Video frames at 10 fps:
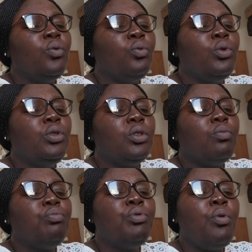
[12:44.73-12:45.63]
would
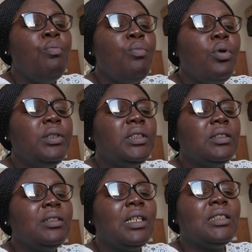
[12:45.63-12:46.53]

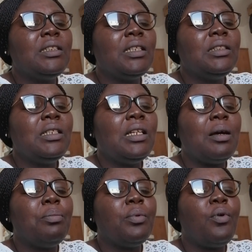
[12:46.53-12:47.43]
promote the setting
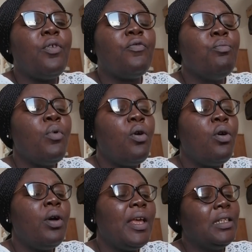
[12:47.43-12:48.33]
up of
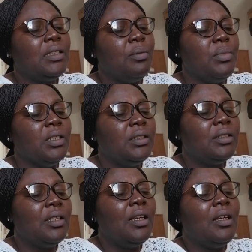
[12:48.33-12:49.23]
more SMEs.